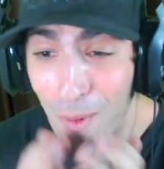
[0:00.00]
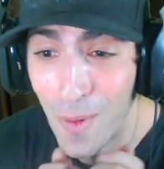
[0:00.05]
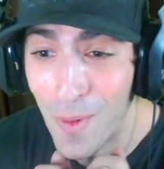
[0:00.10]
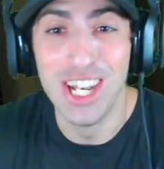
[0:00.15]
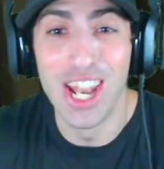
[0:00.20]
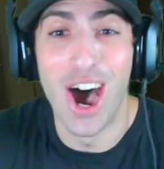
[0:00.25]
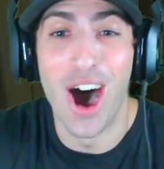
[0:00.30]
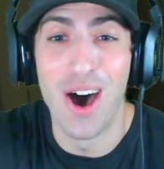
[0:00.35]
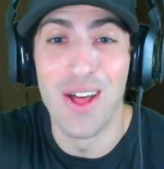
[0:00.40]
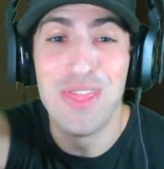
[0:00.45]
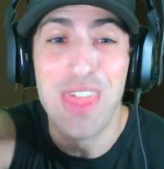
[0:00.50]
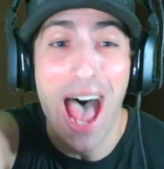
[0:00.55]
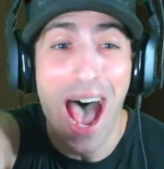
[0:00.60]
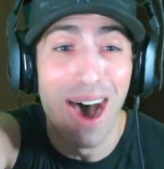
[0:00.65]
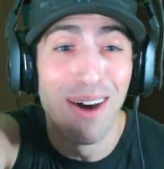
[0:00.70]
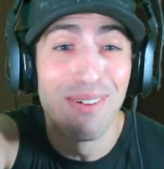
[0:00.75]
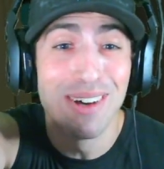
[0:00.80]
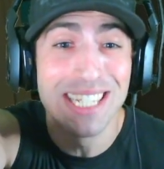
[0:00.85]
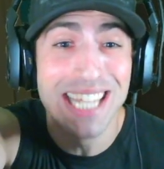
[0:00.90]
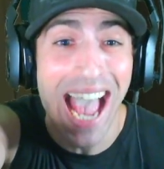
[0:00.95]
No!
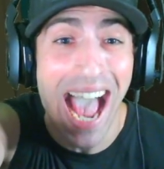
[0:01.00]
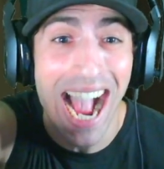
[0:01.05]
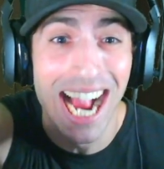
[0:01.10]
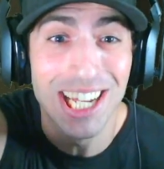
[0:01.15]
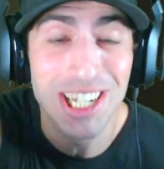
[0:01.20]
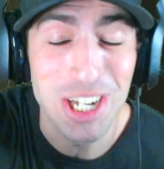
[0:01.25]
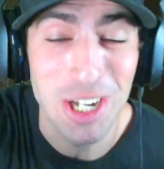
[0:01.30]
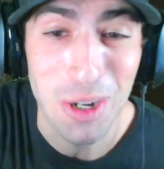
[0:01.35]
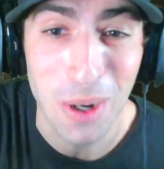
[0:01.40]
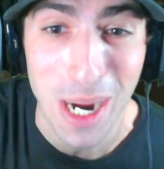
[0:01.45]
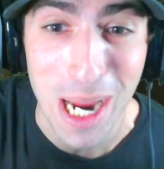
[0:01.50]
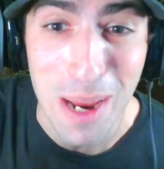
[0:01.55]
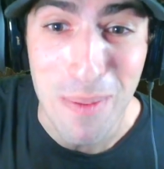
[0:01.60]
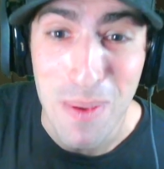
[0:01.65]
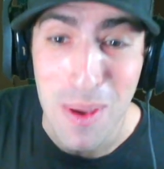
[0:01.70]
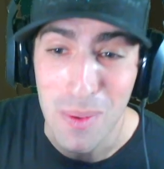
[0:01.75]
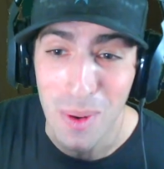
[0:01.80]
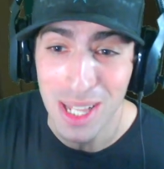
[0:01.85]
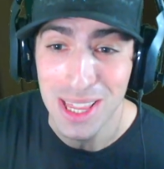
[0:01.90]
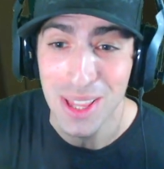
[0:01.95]
that was actually
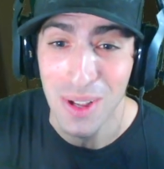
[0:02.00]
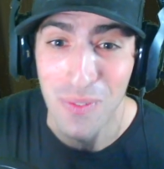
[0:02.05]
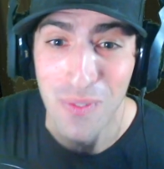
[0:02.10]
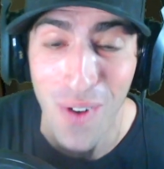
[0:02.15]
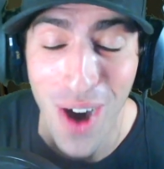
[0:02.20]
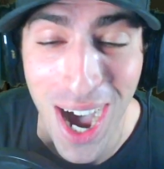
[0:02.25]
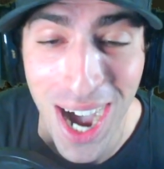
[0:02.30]
creepy. What the